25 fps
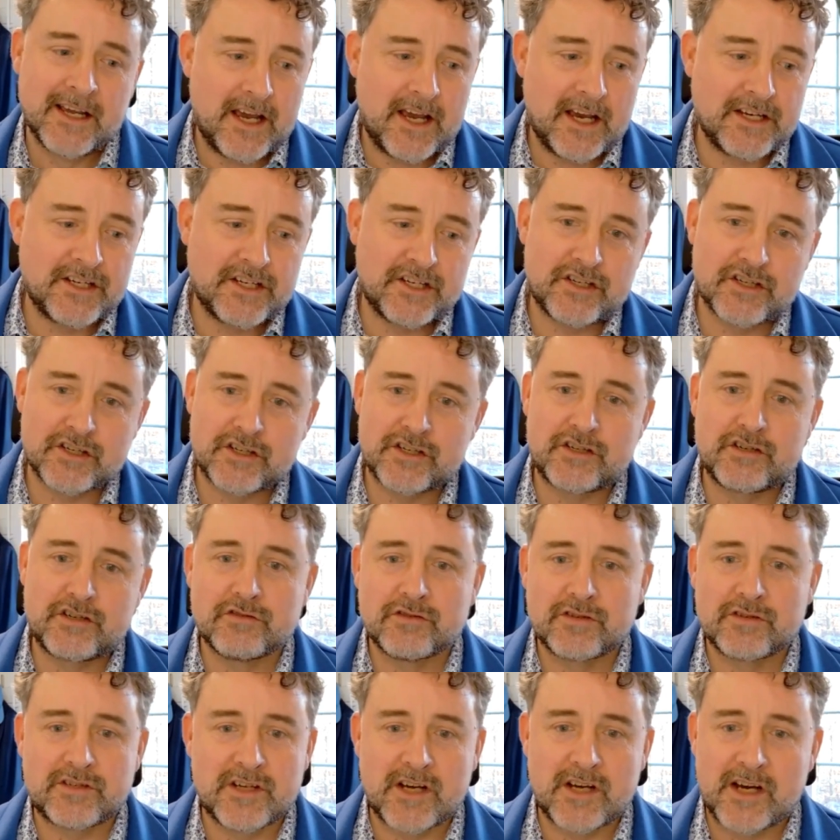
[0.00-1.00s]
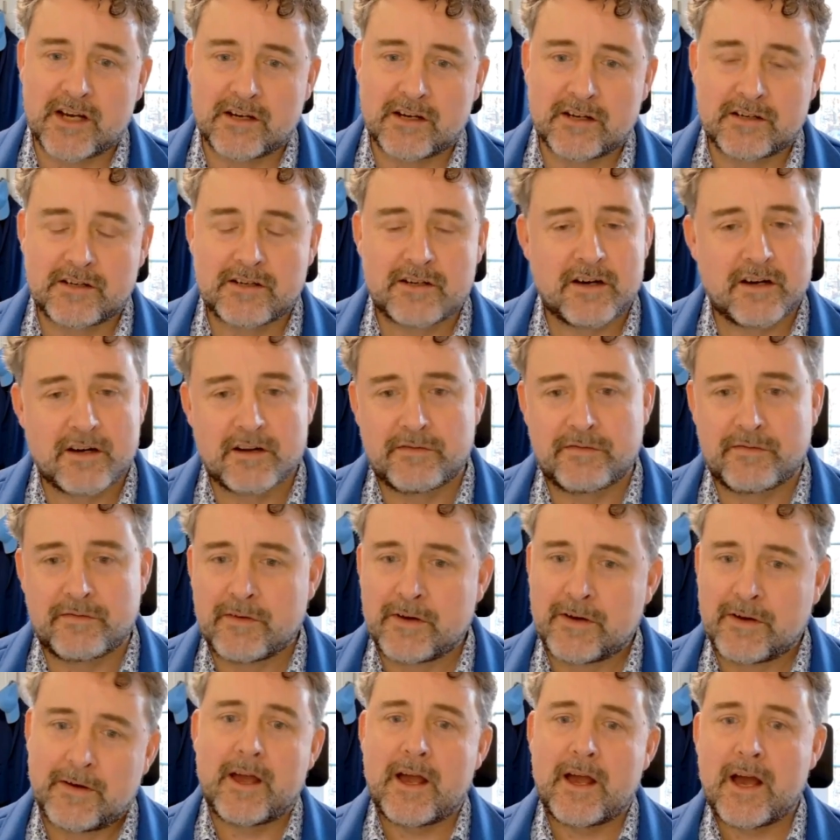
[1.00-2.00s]
it's just your standard kind of,
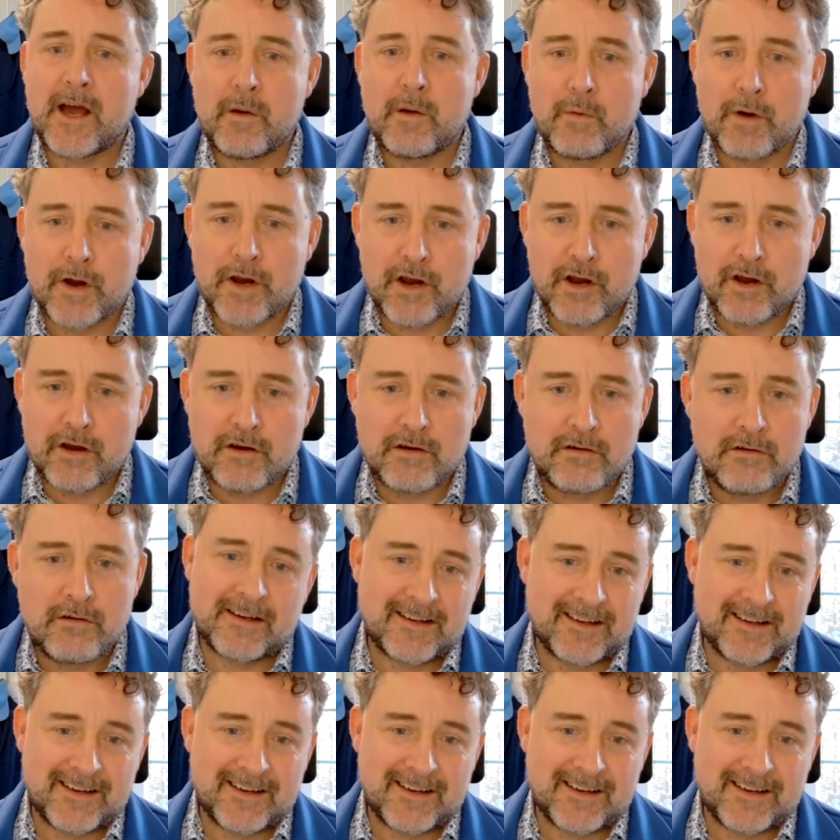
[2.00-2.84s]
how are you?